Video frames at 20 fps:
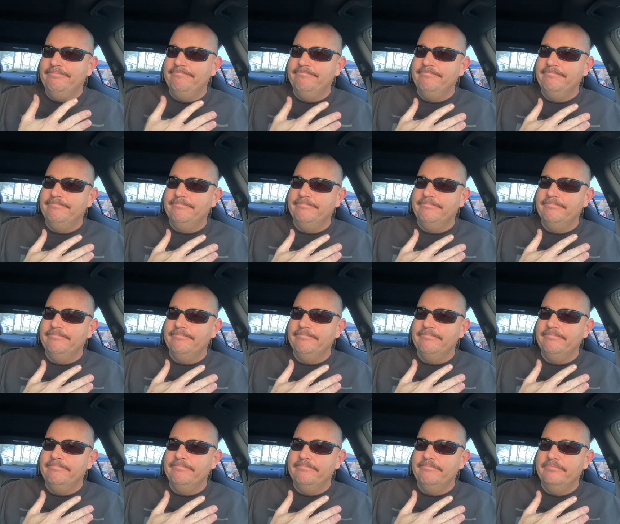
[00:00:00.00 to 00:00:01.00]

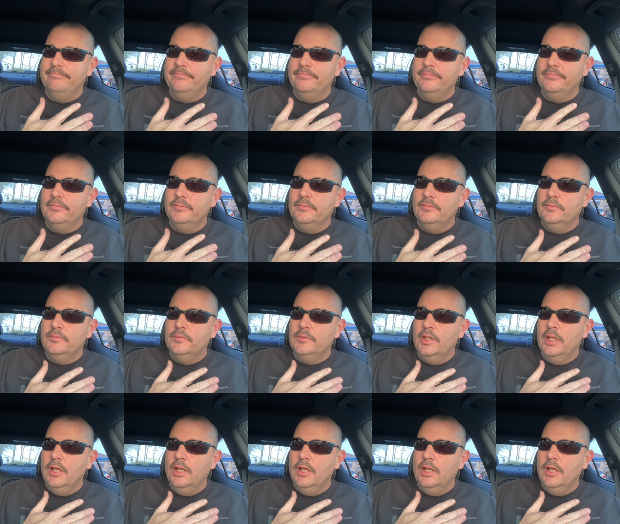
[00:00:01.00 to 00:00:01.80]
Nothing is said.